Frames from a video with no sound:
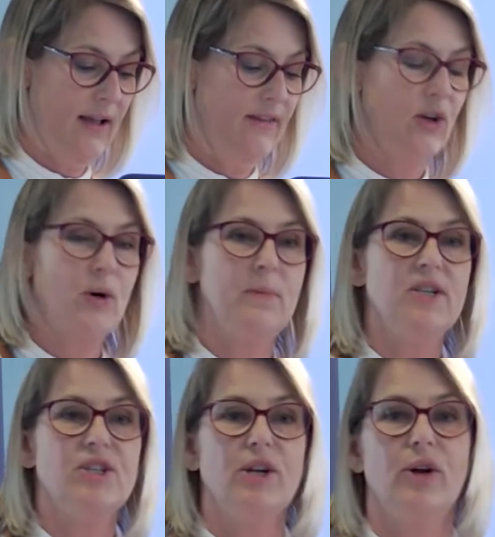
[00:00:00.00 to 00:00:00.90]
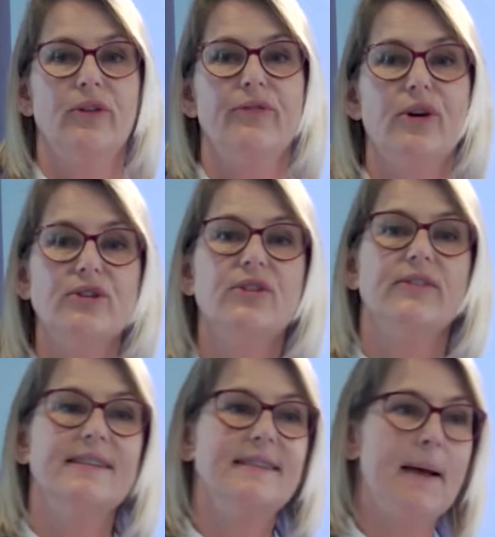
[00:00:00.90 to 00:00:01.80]
the Commission on the 1st
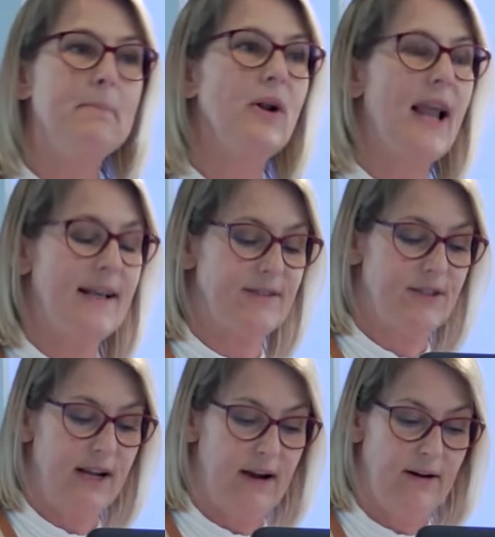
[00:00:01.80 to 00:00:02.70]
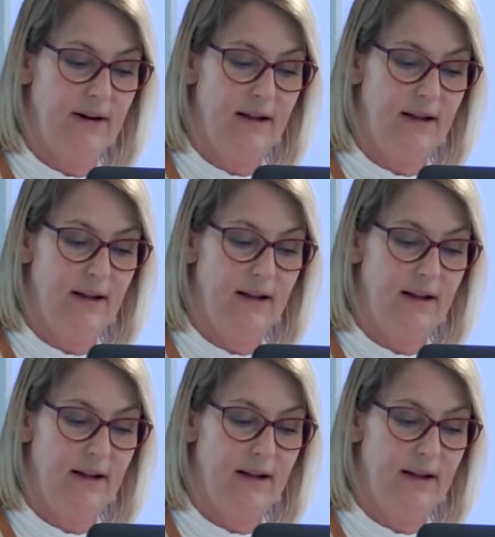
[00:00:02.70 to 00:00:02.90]
of December last year